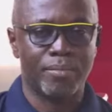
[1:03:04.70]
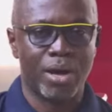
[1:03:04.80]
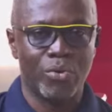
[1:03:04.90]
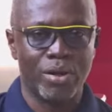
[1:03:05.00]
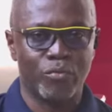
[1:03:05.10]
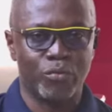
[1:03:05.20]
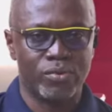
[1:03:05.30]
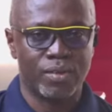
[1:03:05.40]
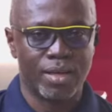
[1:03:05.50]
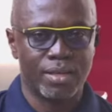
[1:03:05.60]
ni mawre
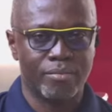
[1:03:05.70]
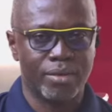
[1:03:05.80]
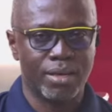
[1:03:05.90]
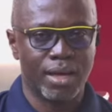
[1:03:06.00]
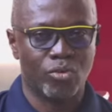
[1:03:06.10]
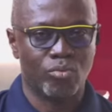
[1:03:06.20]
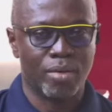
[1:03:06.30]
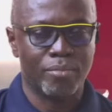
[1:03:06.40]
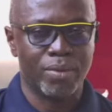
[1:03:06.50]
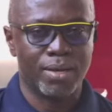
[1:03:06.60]
mfi se nyame ya
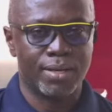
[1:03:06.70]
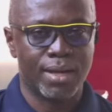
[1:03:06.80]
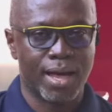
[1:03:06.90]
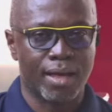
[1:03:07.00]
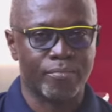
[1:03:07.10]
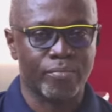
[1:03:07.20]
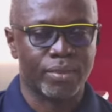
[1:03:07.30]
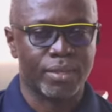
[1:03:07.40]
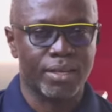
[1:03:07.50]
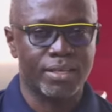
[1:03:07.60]
dom a me menda
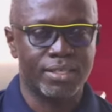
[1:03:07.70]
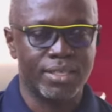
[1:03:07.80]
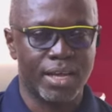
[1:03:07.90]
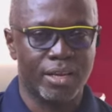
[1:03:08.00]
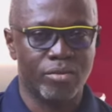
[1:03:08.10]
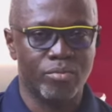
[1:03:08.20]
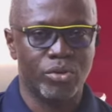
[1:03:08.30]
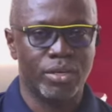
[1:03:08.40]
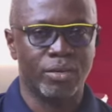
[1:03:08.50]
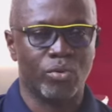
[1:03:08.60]
e di
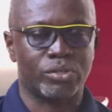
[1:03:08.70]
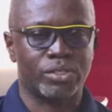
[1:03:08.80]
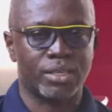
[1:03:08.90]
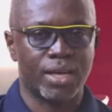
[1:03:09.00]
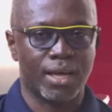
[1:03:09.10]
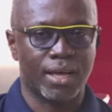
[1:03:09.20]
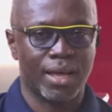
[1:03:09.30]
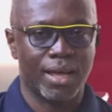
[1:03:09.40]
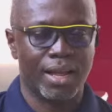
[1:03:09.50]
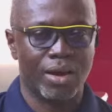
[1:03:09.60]
enimi ochina
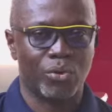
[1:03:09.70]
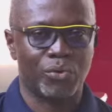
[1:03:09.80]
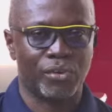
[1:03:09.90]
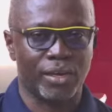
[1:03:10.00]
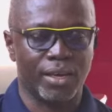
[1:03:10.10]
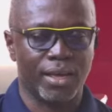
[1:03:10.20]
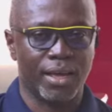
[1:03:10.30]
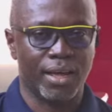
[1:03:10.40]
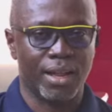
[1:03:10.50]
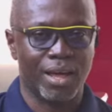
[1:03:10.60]
e na awotwe
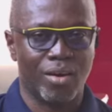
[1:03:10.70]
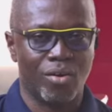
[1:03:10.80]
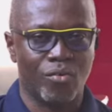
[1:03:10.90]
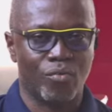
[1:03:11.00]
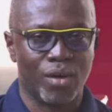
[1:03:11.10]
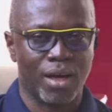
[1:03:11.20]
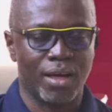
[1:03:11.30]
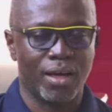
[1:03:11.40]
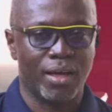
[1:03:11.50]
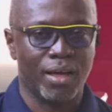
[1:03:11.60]
e na
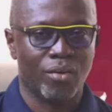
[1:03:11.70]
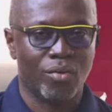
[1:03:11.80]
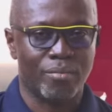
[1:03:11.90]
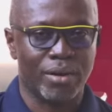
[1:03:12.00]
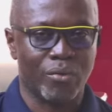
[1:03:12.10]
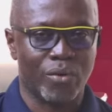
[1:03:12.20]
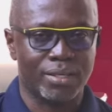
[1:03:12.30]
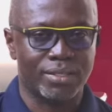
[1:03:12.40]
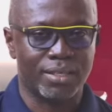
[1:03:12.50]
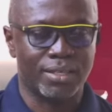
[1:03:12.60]
ofa Kwabna
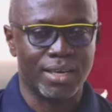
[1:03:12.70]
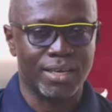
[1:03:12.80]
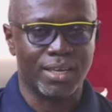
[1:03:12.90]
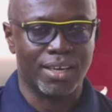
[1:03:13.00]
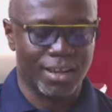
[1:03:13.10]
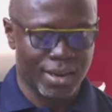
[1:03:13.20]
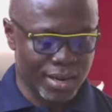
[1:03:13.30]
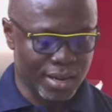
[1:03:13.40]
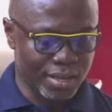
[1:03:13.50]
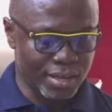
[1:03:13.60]
Kwachi, Kiki, and
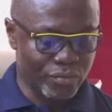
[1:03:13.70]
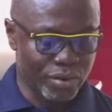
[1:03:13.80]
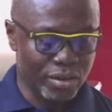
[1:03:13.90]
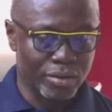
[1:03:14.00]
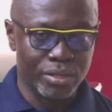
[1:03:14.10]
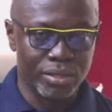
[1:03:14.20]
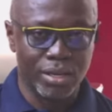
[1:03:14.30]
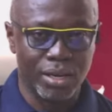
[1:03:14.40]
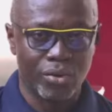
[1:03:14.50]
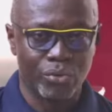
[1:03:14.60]
another friend, you be
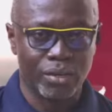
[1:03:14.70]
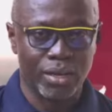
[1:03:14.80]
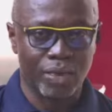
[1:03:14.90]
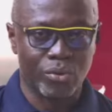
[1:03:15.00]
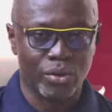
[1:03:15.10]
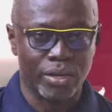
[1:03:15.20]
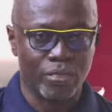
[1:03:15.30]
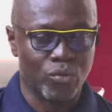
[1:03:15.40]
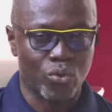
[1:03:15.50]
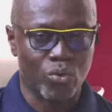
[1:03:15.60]
dinner now, Chidan, or
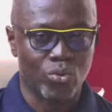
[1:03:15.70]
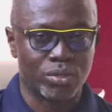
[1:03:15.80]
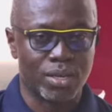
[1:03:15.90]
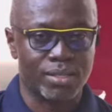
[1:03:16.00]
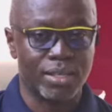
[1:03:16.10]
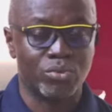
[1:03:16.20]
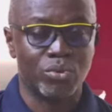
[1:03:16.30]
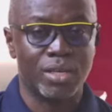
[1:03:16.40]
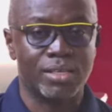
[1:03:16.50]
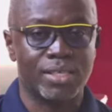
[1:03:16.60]
your four quarters, your
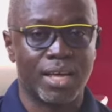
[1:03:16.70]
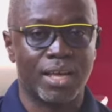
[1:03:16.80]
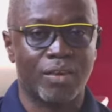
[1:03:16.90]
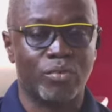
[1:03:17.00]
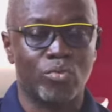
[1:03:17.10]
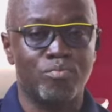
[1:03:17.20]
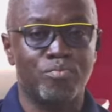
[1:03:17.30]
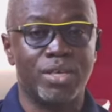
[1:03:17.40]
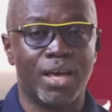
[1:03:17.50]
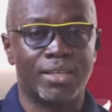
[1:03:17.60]
three and Sadi, a few
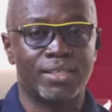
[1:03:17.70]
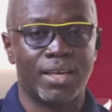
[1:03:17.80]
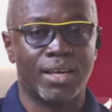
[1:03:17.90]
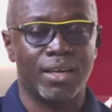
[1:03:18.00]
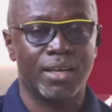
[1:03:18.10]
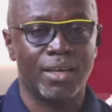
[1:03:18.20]
beer, sir,